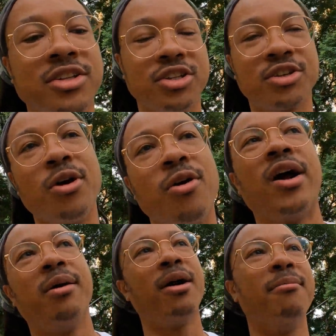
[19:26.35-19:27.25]
just go
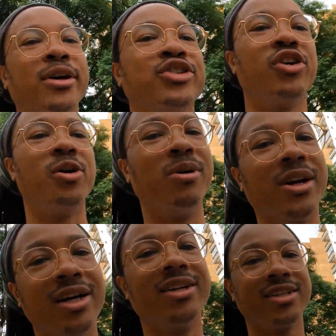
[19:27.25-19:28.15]
around by metro,
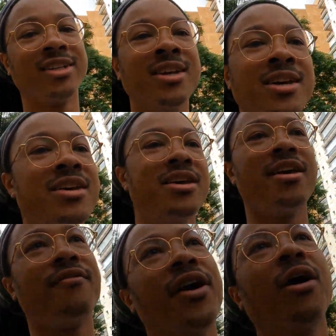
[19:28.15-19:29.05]
because
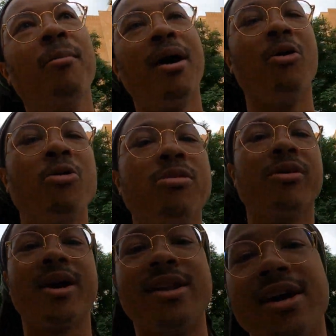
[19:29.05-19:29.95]
if I go by Uber
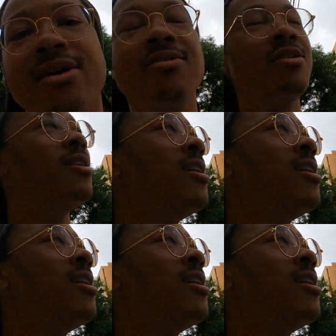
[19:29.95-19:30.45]
right now,